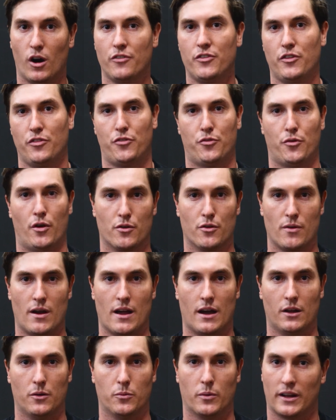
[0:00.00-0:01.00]
often thrown
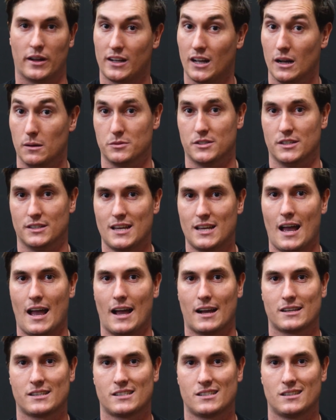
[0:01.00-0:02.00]
around when it comes to
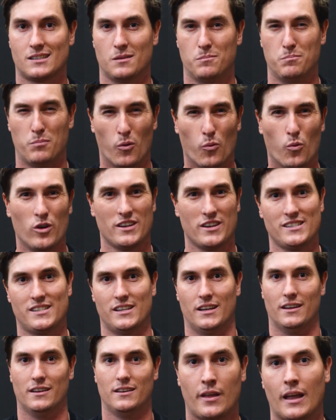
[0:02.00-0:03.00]
tax, but what is
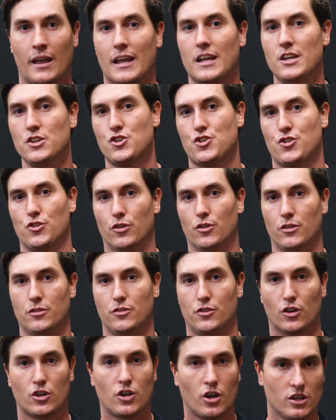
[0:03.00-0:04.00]
it? In short,
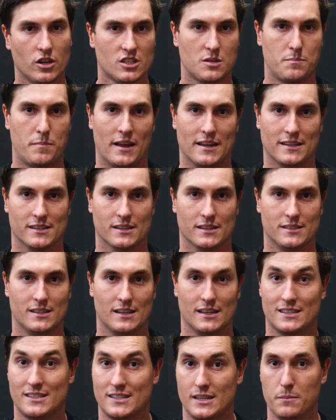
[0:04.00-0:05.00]
your cost basis
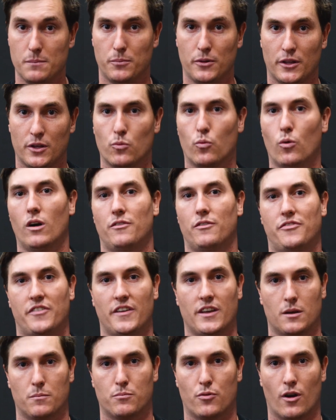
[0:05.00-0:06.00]
is simply what
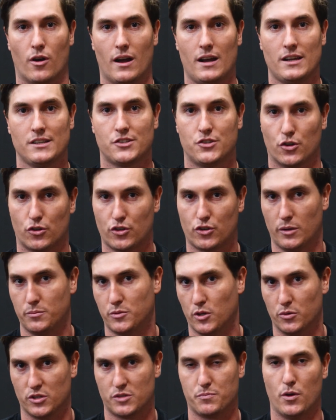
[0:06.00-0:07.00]
fiat price your
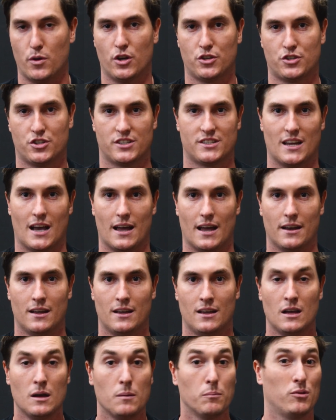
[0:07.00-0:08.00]
crypto was purchased at,
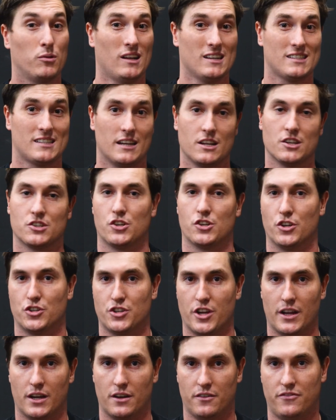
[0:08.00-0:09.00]
plus any
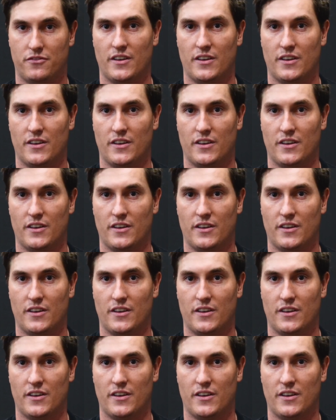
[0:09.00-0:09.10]
associated